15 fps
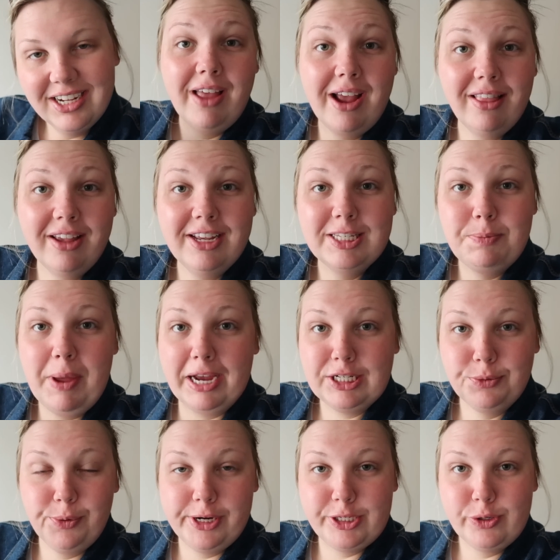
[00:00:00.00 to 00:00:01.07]
Lila is back
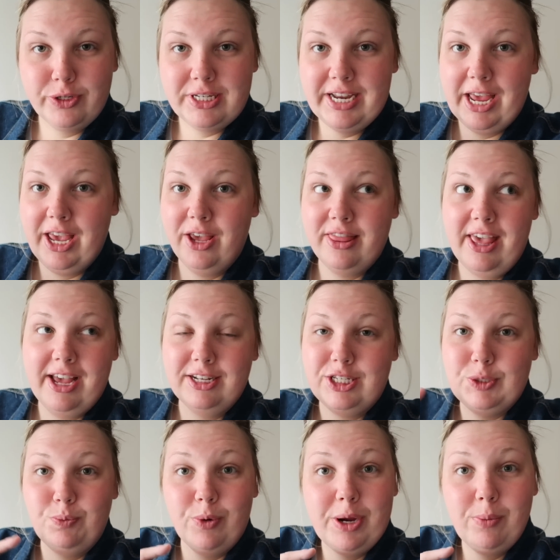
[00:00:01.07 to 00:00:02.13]
to preschool today. They had
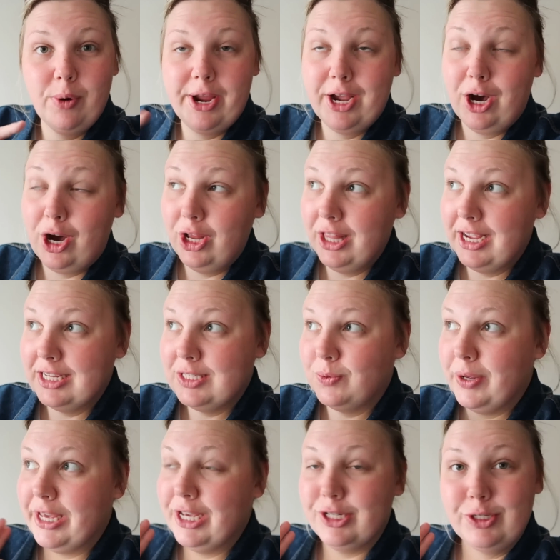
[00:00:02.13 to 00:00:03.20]
spring break all last
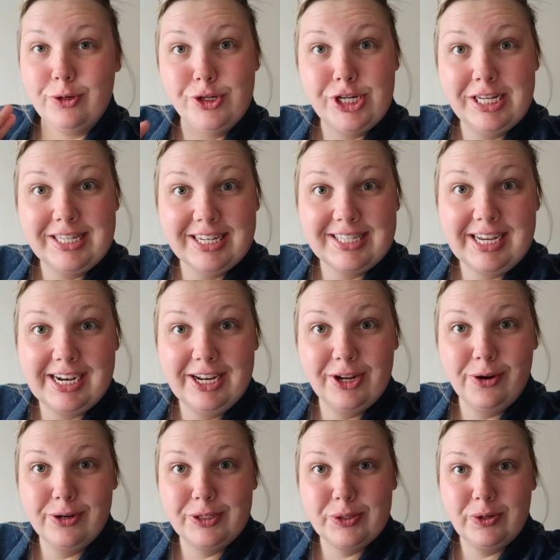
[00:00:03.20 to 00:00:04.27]
week, so she's excited to
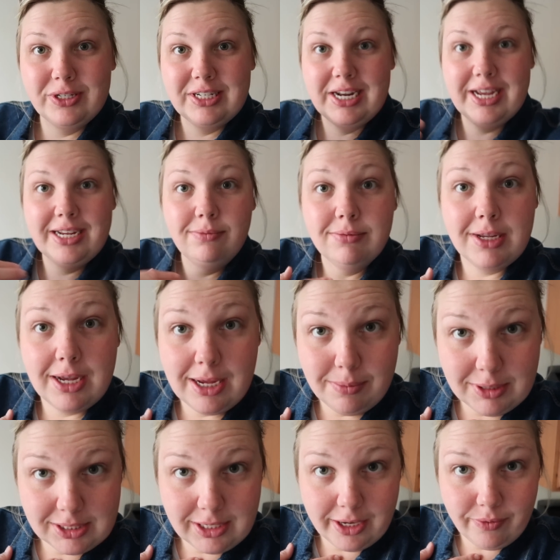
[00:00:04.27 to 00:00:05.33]
go to school today. I'm
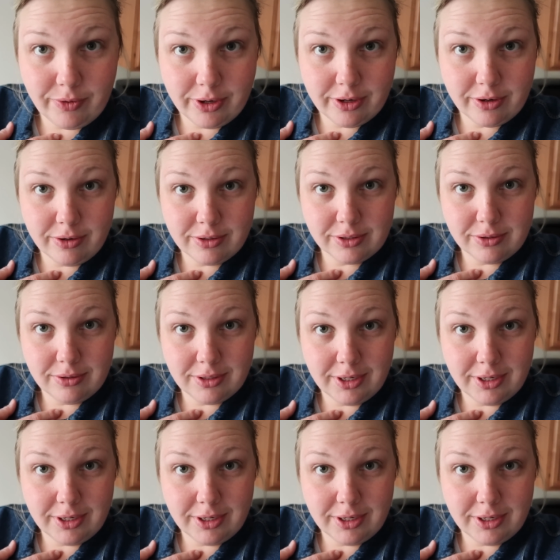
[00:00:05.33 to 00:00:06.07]
excited for her to go to school